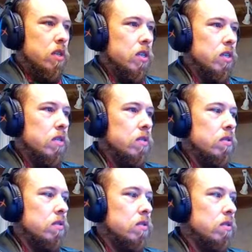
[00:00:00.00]
undo.
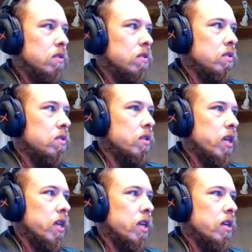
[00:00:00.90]
Try
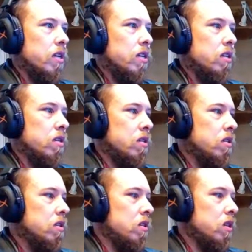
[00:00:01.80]
again.
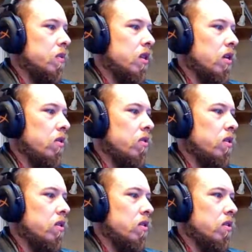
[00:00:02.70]
Can we load?
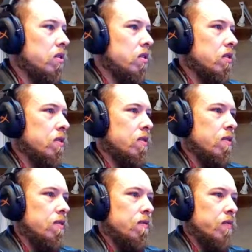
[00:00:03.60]

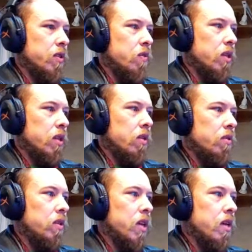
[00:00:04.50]
Is there a way to
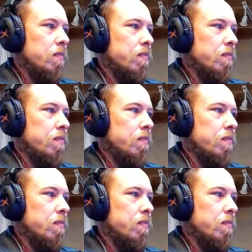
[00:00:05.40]
load game?